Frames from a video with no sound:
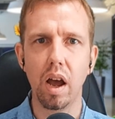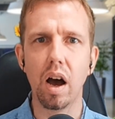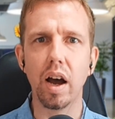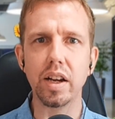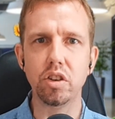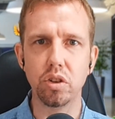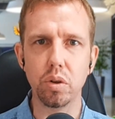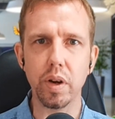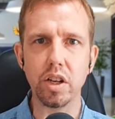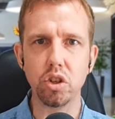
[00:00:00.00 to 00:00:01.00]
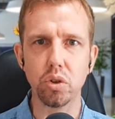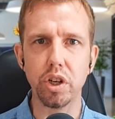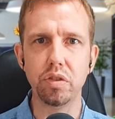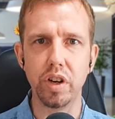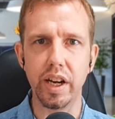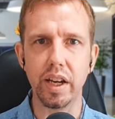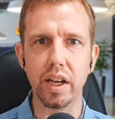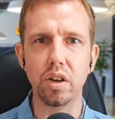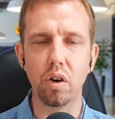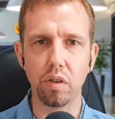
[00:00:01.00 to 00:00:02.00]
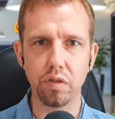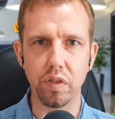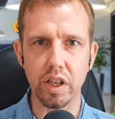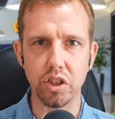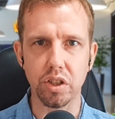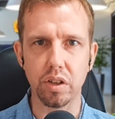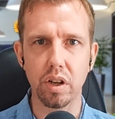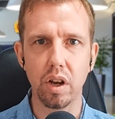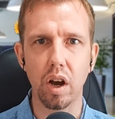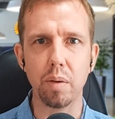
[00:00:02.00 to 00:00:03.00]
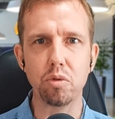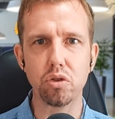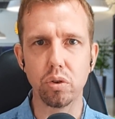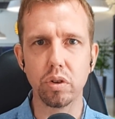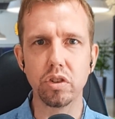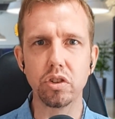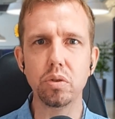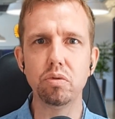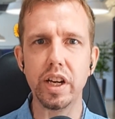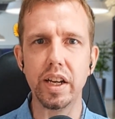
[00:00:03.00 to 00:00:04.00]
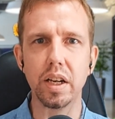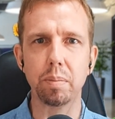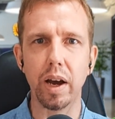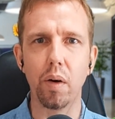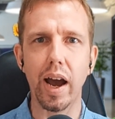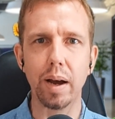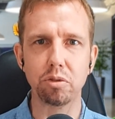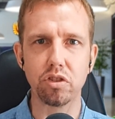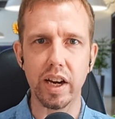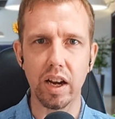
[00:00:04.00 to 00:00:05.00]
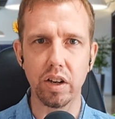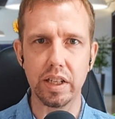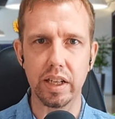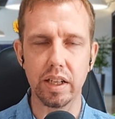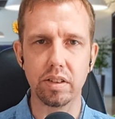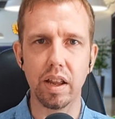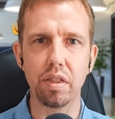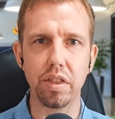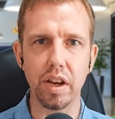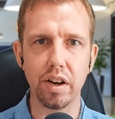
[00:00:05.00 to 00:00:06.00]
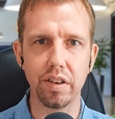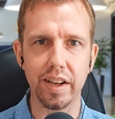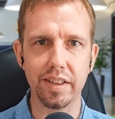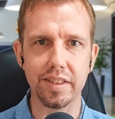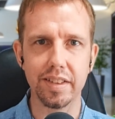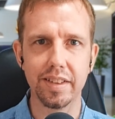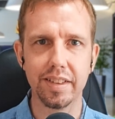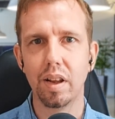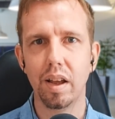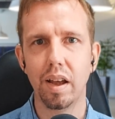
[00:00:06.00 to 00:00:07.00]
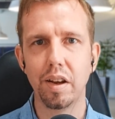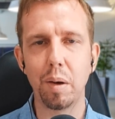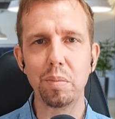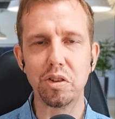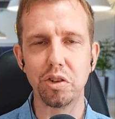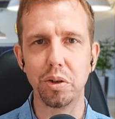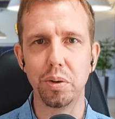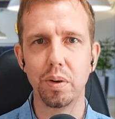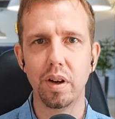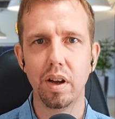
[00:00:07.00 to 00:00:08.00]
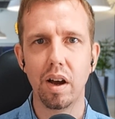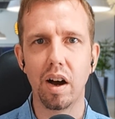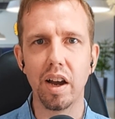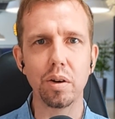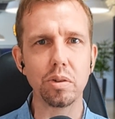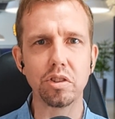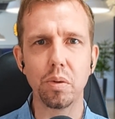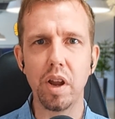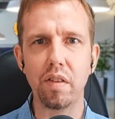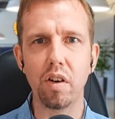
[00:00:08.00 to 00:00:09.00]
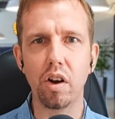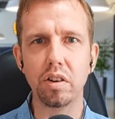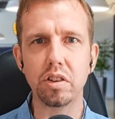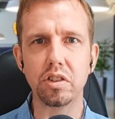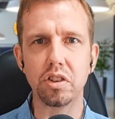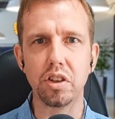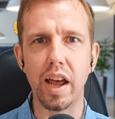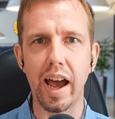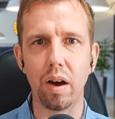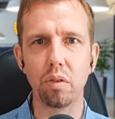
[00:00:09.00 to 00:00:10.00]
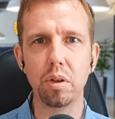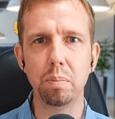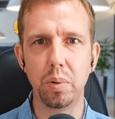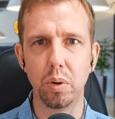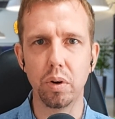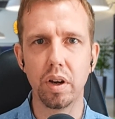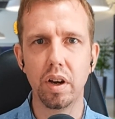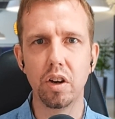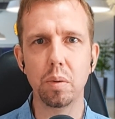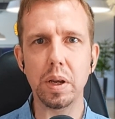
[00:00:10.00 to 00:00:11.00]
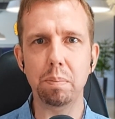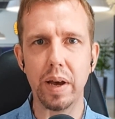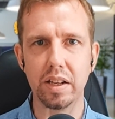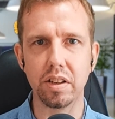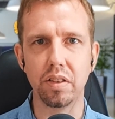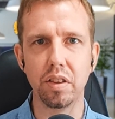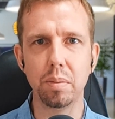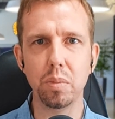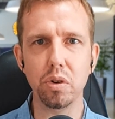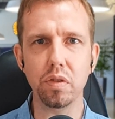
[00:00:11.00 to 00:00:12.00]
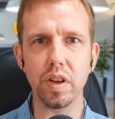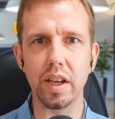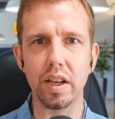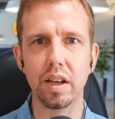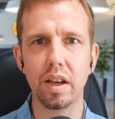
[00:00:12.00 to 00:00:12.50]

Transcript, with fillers: I do enjoy reading non fiction. I'm drawn to reading about abstract ideas and theories. Number two, I also never understood how the book could be better than the movie.